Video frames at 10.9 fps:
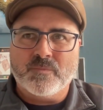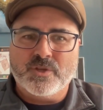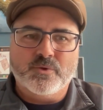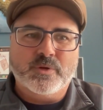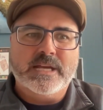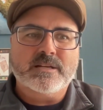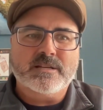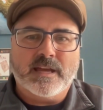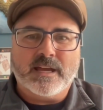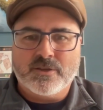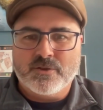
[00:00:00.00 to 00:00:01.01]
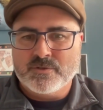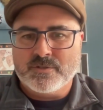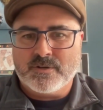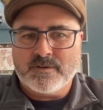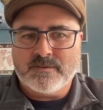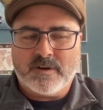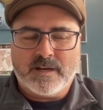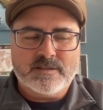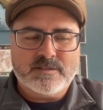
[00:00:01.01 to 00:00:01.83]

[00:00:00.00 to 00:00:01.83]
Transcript: unique to that user, right?